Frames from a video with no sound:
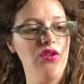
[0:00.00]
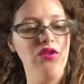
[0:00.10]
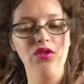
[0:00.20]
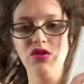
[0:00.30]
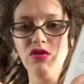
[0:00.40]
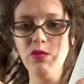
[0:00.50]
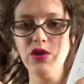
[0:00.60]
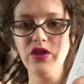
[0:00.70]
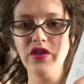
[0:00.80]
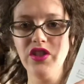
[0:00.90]

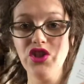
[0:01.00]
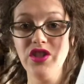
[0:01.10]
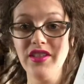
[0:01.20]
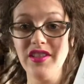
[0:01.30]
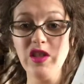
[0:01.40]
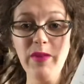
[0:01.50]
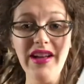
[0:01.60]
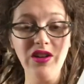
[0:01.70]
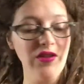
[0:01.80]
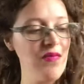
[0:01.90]
description, and then she's got a
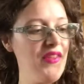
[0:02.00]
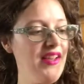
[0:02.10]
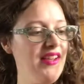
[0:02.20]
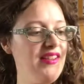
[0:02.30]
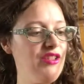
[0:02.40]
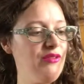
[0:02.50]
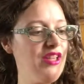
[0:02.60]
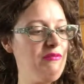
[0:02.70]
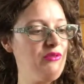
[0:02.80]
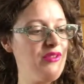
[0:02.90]
spell. And this one
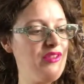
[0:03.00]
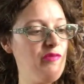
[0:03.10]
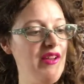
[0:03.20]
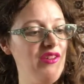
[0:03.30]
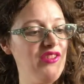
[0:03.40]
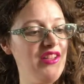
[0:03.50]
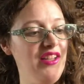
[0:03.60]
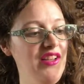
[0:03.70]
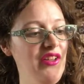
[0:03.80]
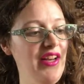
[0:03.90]
comes with spell to
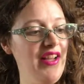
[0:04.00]
heal an